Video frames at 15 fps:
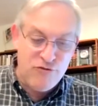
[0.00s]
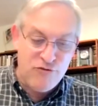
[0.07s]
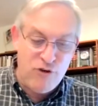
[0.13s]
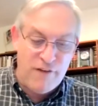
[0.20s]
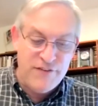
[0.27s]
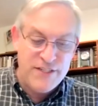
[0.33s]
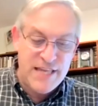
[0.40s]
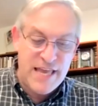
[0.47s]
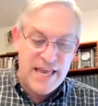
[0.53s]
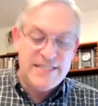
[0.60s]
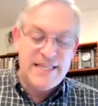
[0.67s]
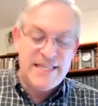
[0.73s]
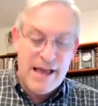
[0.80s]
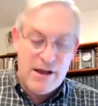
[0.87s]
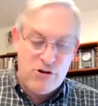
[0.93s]
and the Rav
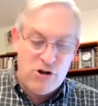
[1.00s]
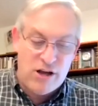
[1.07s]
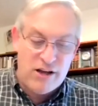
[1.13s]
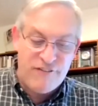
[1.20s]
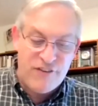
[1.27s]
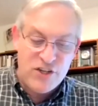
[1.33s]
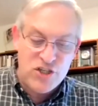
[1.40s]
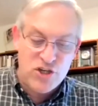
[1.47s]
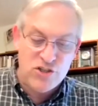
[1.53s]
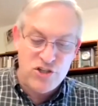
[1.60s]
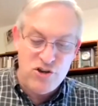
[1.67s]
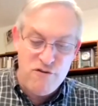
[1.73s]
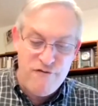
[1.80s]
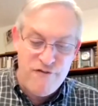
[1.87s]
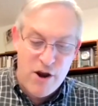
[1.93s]
says the El Al
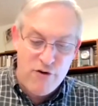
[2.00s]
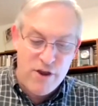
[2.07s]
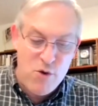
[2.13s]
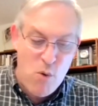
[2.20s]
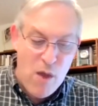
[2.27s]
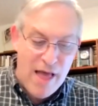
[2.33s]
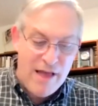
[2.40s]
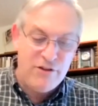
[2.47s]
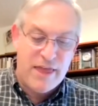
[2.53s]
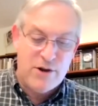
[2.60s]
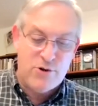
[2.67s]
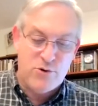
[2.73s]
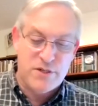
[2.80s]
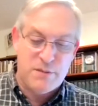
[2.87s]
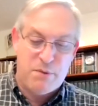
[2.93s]
officials knew very well
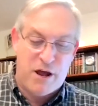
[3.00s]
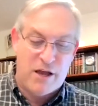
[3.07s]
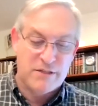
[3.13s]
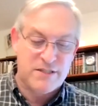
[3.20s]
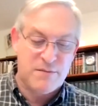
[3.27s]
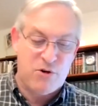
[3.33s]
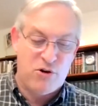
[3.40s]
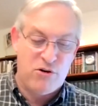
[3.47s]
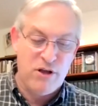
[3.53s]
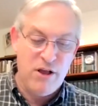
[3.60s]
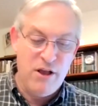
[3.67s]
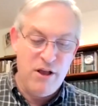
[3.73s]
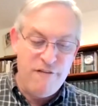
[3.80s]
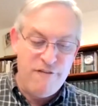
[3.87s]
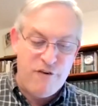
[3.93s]
that it was
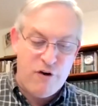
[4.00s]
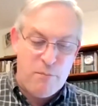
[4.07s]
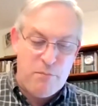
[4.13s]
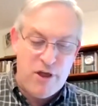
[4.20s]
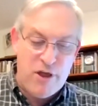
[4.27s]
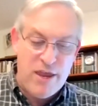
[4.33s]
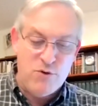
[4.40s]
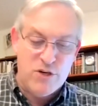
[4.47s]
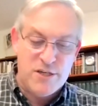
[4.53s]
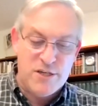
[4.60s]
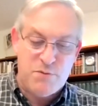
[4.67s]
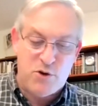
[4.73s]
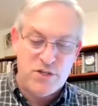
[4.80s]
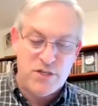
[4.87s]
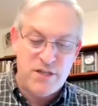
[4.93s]
impossible for a plane which
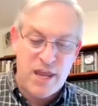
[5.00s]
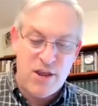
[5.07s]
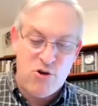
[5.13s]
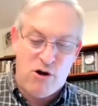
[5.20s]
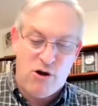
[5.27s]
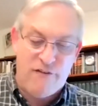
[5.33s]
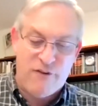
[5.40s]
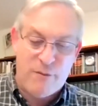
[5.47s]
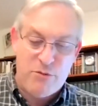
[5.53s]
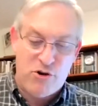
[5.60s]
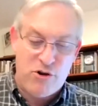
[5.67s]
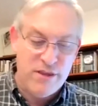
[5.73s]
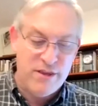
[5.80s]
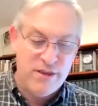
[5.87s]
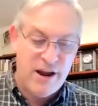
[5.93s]
is supposed to take off
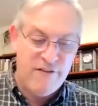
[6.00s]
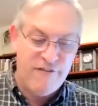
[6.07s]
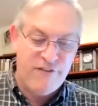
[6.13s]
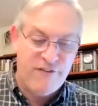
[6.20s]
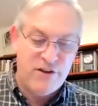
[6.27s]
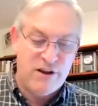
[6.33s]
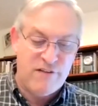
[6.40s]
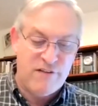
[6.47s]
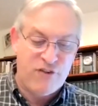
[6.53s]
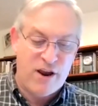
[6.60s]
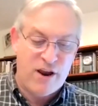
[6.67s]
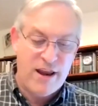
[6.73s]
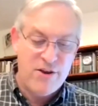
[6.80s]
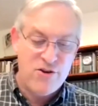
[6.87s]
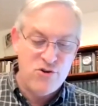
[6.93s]
from the London airfield on
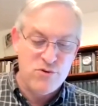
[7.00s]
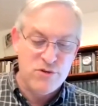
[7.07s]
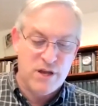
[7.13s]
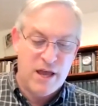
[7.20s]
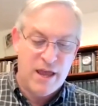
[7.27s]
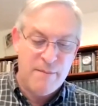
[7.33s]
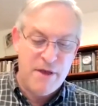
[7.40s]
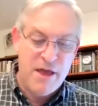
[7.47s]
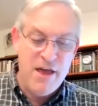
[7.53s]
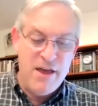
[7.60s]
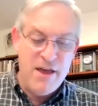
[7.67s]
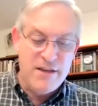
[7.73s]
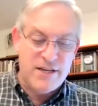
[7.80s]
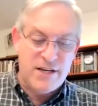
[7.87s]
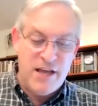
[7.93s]
Friday noontime
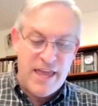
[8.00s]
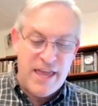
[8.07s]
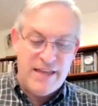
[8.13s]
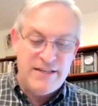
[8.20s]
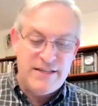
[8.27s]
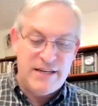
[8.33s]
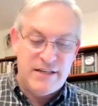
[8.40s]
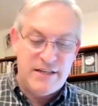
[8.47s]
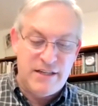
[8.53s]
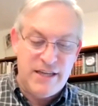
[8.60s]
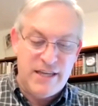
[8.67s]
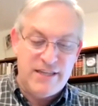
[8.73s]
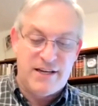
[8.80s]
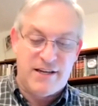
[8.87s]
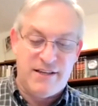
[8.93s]
to land
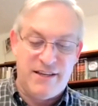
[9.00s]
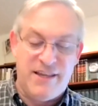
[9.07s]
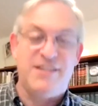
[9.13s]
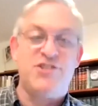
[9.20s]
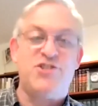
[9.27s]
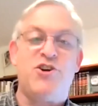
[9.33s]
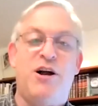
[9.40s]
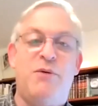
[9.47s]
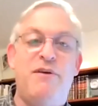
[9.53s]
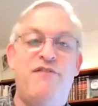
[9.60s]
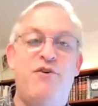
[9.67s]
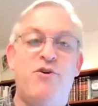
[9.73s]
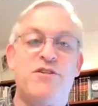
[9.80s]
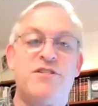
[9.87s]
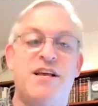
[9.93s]
in Lydda, Israel,
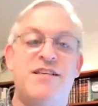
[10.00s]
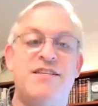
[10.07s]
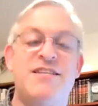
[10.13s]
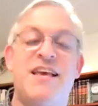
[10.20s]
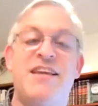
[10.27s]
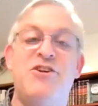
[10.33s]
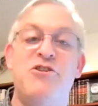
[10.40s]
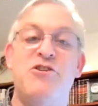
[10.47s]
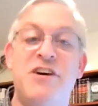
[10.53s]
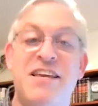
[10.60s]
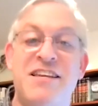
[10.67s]
before sunset.